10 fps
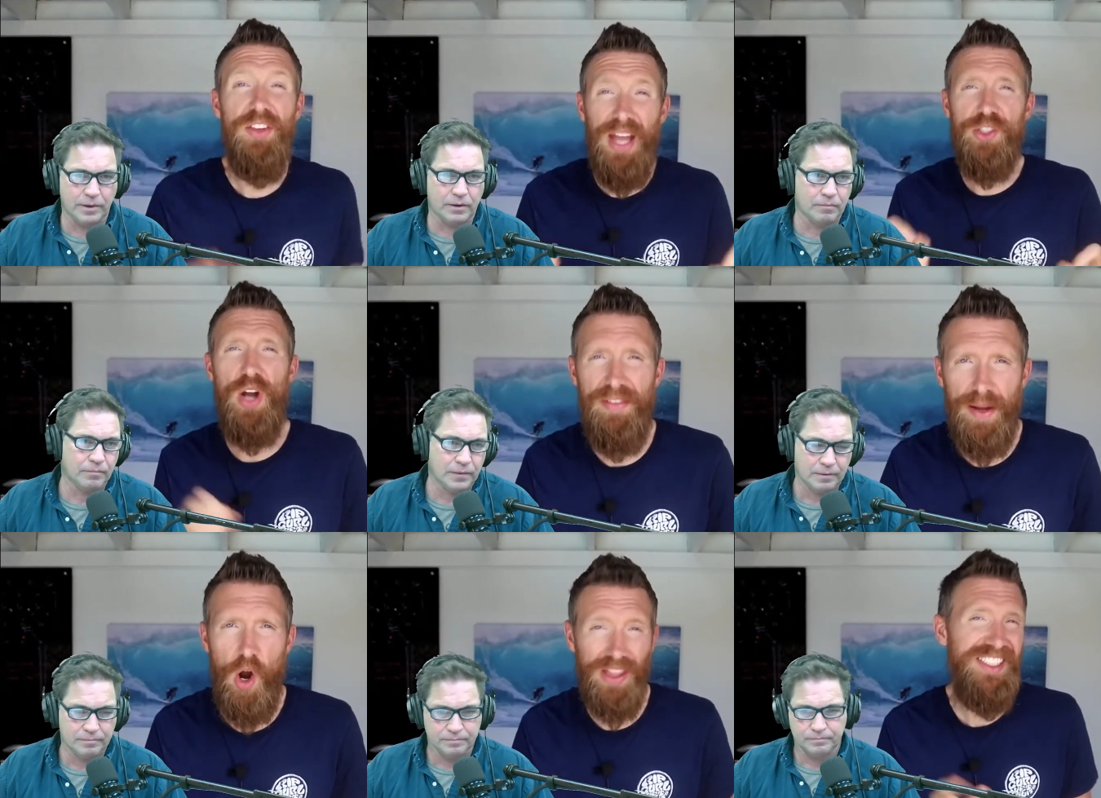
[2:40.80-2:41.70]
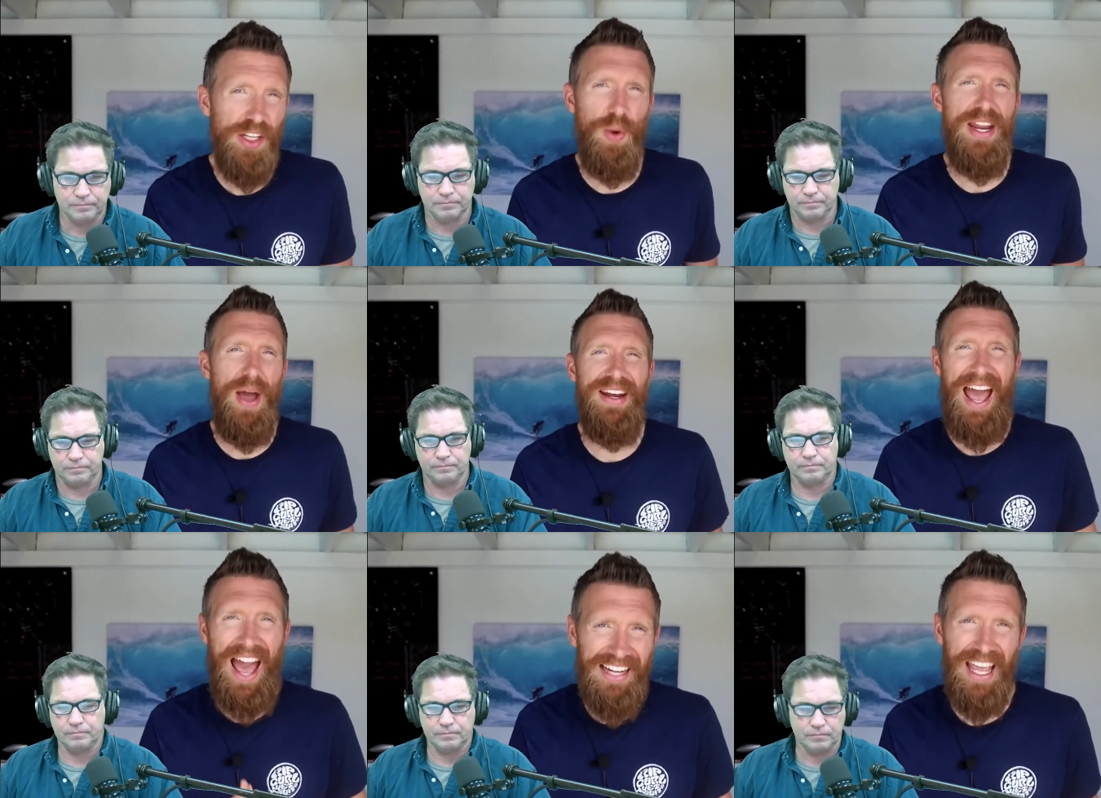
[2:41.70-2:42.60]
Speaker 1: go. The other day I was driving my car, listening to the radio, and
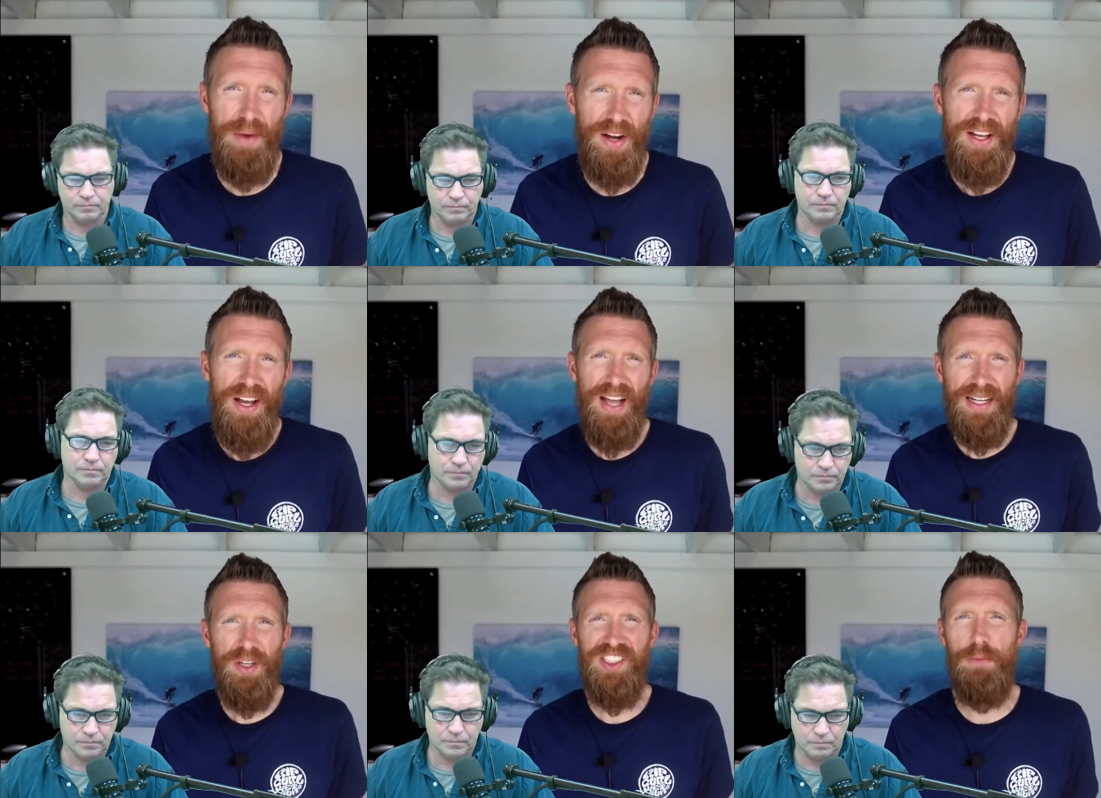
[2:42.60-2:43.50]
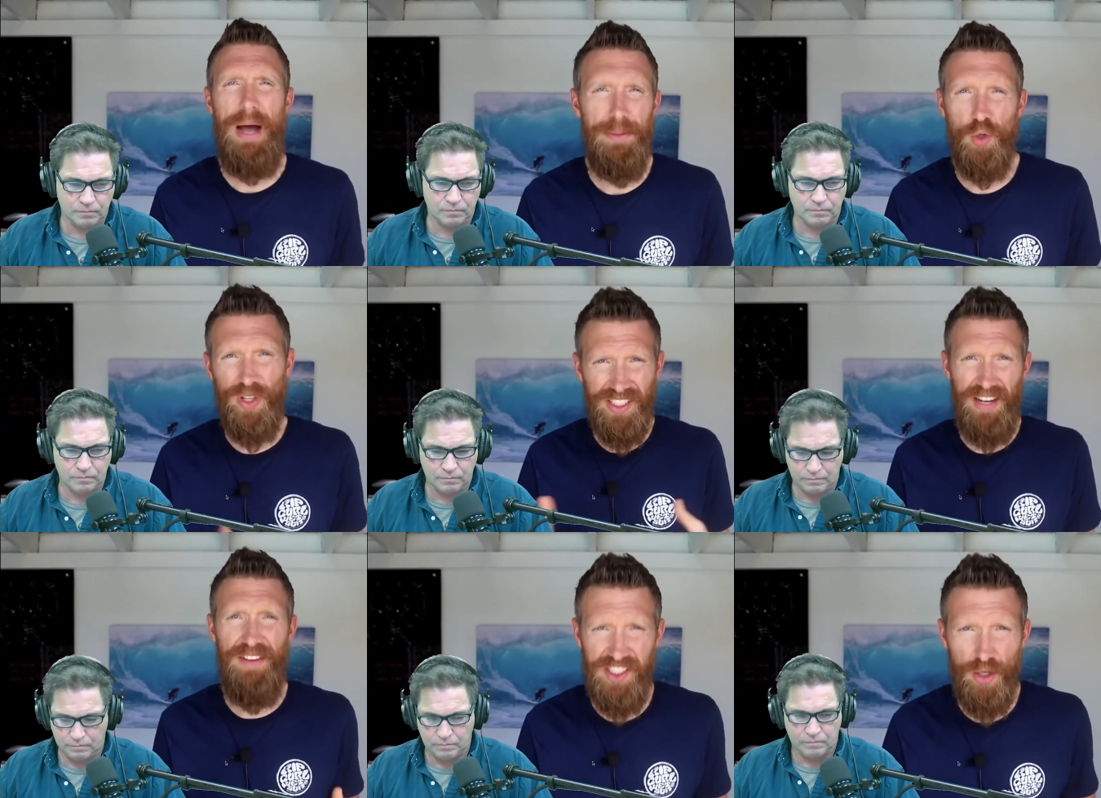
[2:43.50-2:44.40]
an ad came on talking about a certain popular real
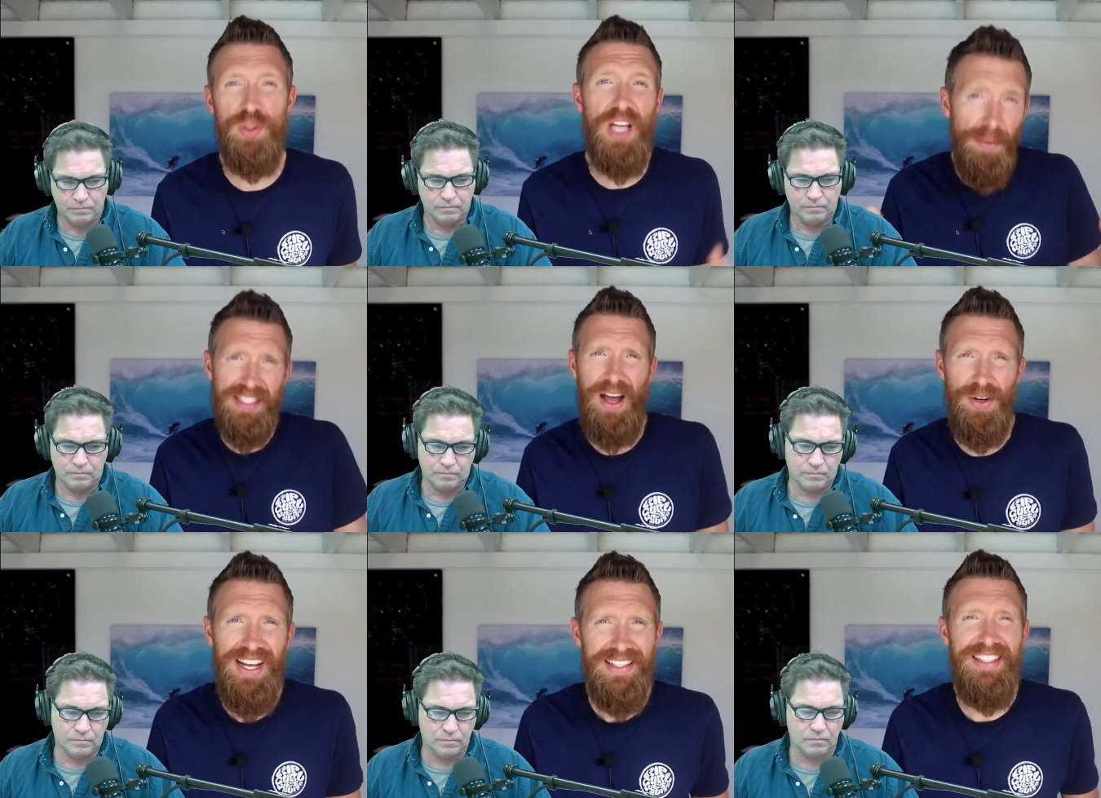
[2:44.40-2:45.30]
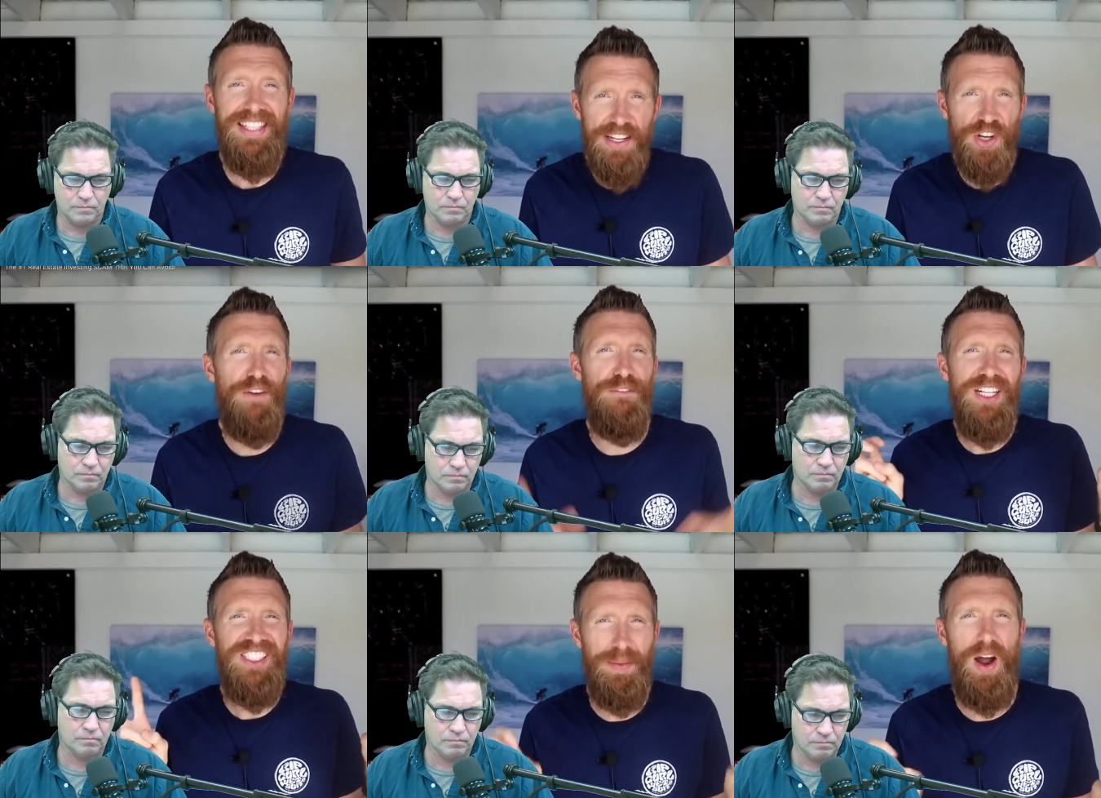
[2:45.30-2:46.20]
estate investor who was coming to town to teach a
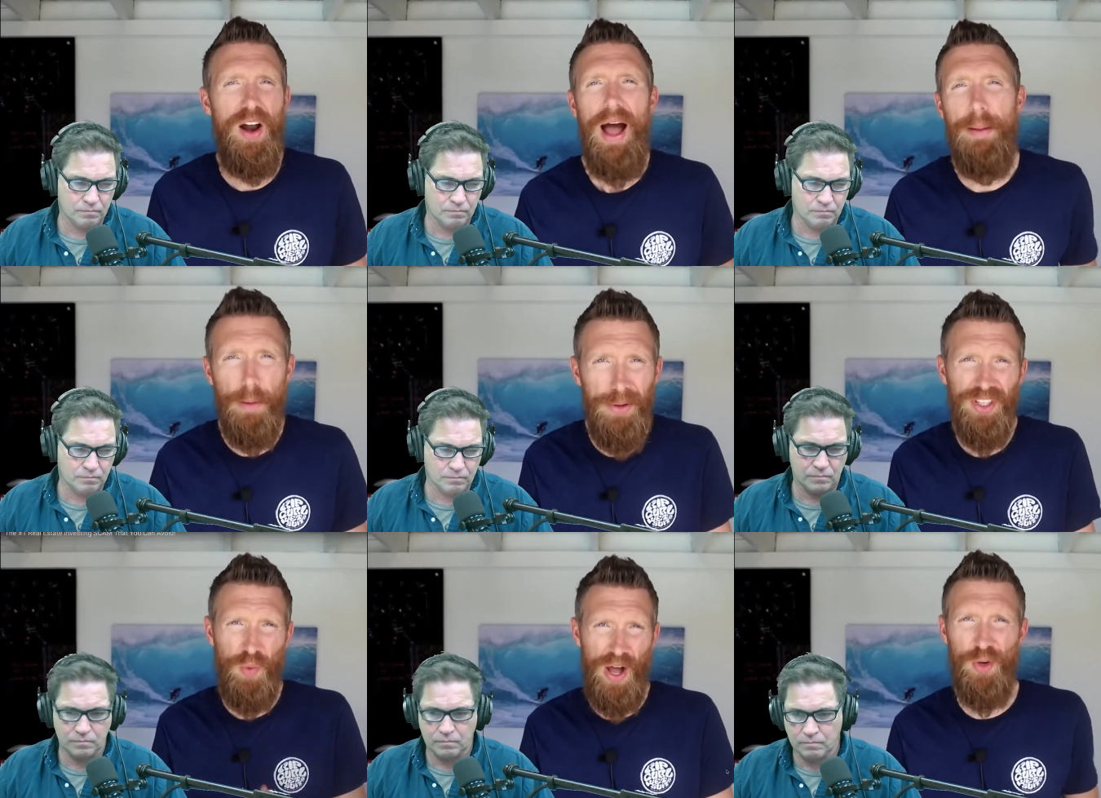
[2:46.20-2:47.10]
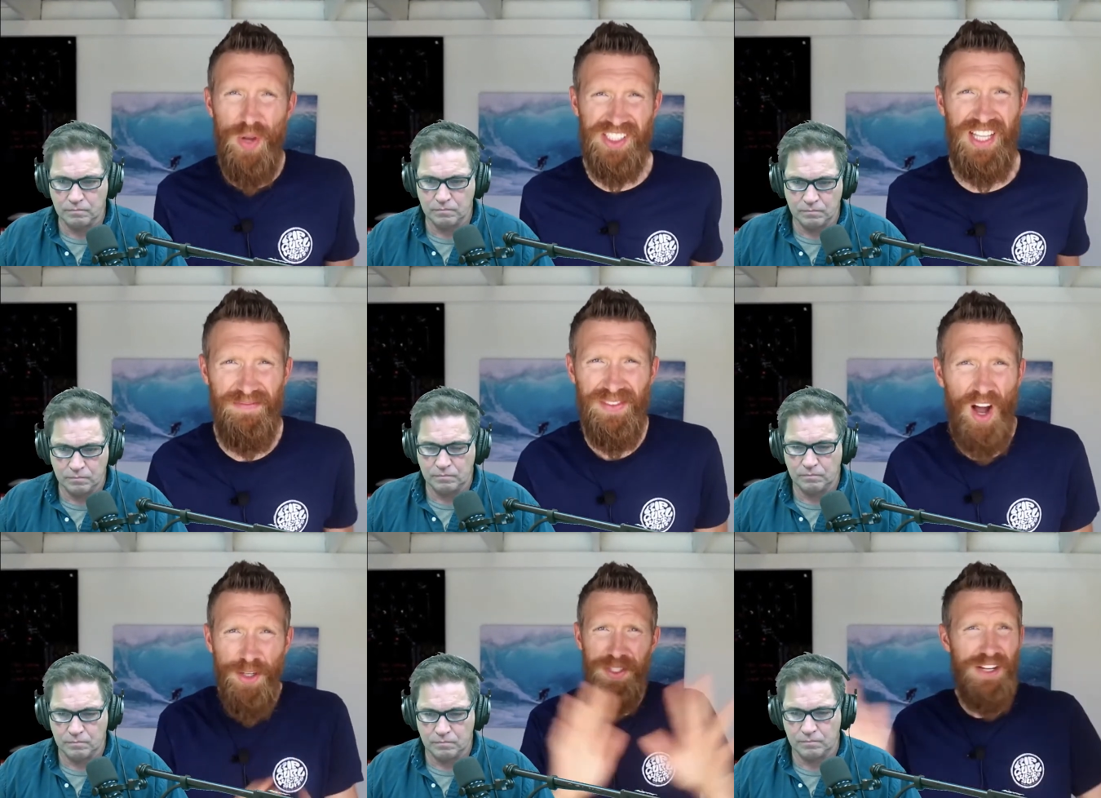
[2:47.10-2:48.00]
free seminar about building wealth through real estate.
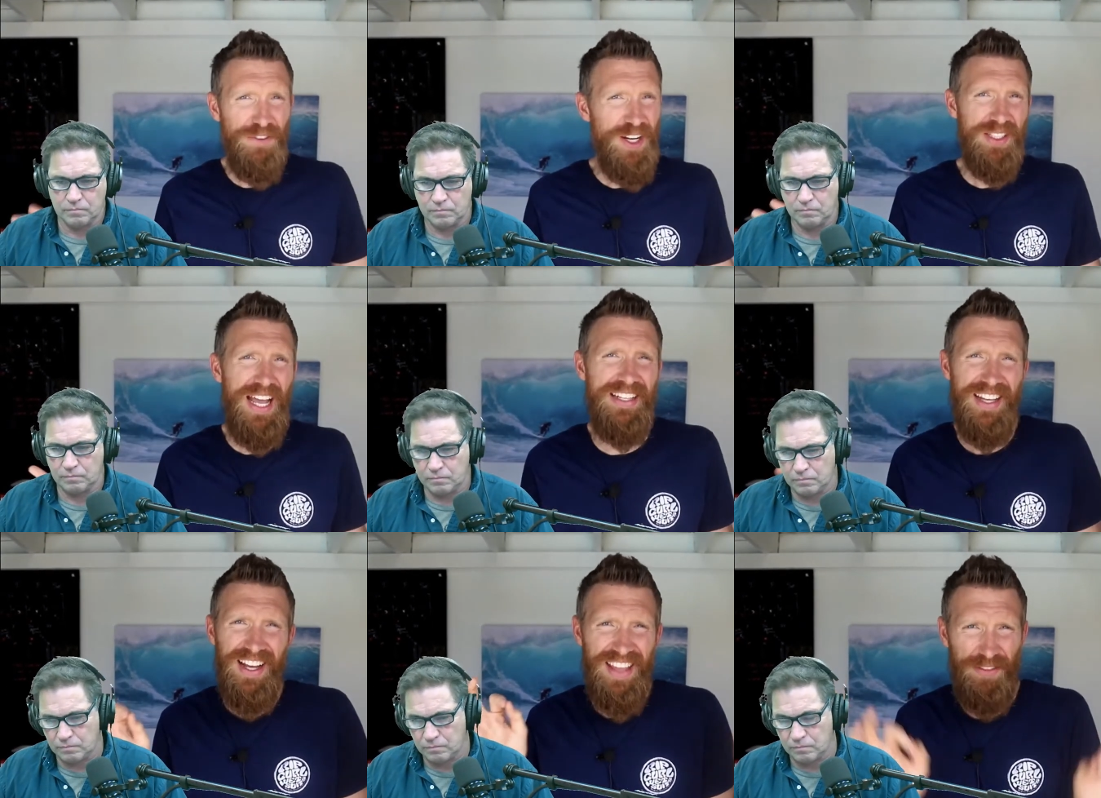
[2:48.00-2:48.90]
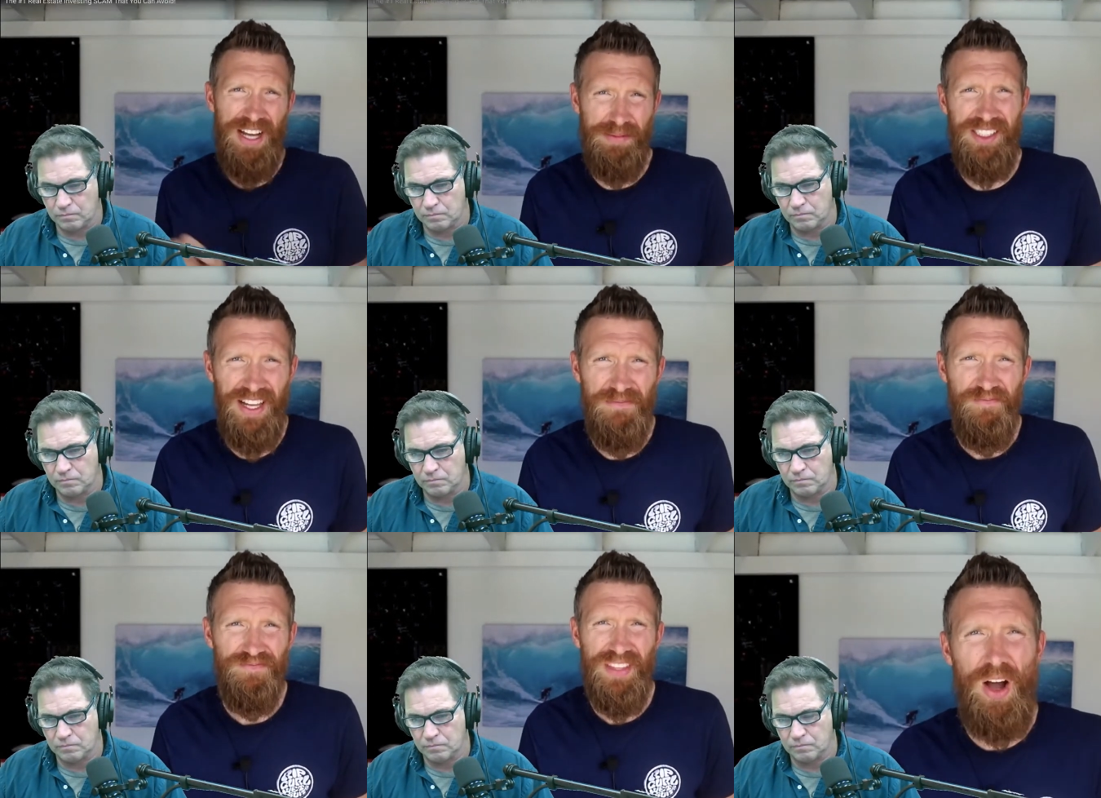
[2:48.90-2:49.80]
100% free to attend, the advertisement said.